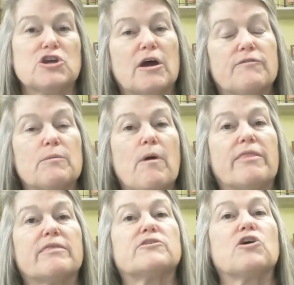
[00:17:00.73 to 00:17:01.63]
of the
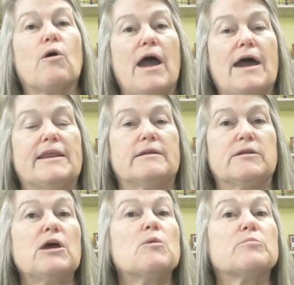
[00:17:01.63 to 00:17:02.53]
month to go ahead and
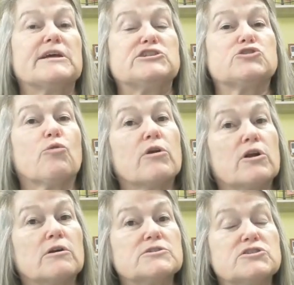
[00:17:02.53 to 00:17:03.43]
place your
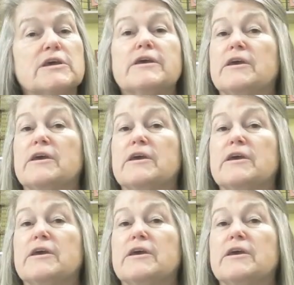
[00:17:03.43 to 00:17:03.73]
orders